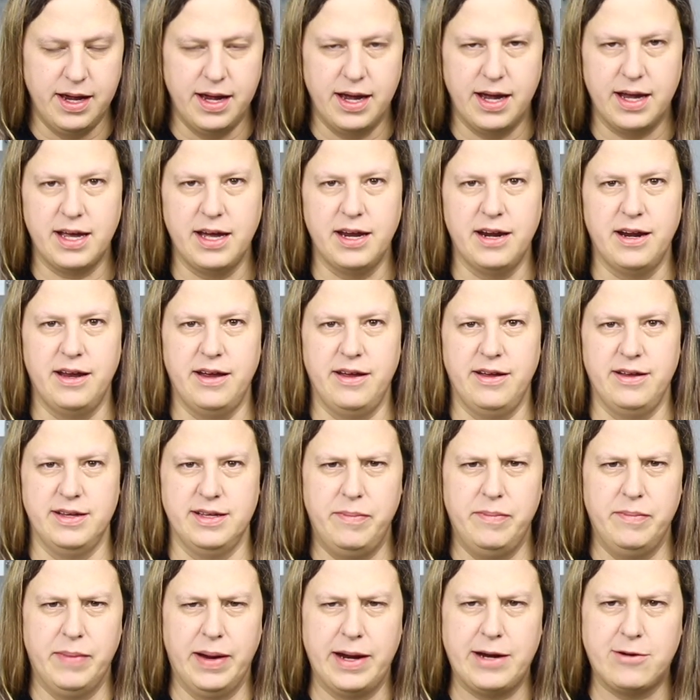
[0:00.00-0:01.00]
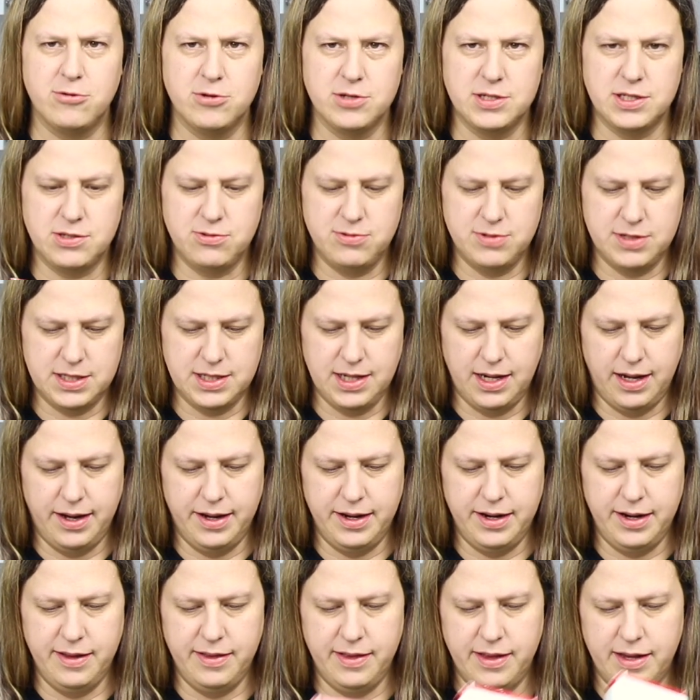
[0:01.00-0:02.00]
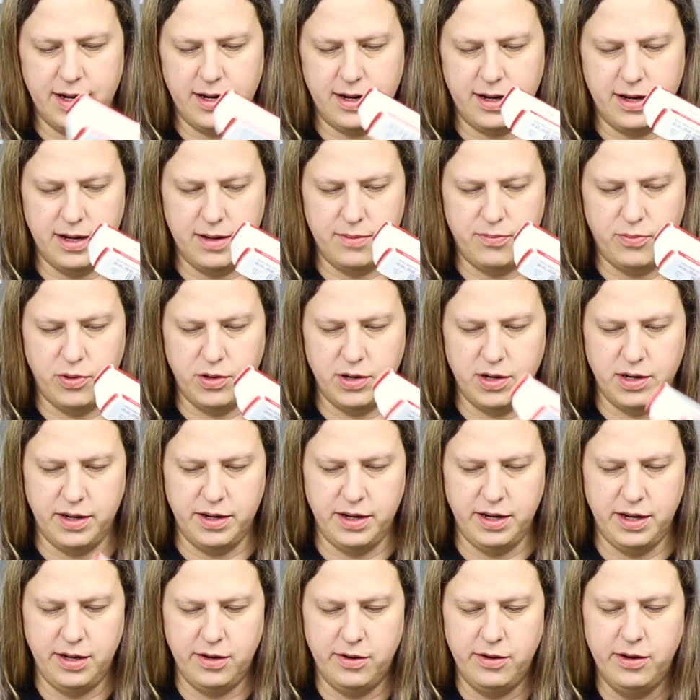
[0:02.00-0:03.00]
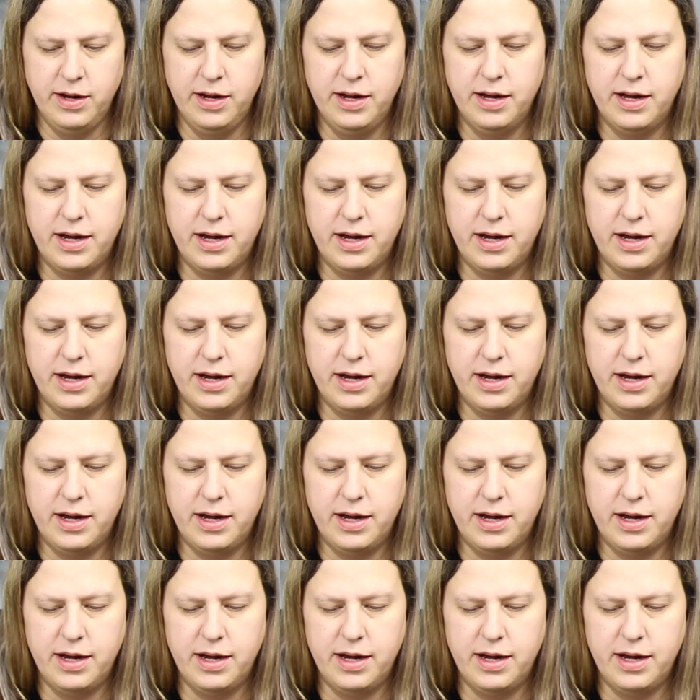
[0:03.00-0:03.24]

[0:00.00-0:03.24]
I got a MicroSwiss Hot End that I'm going to put on here.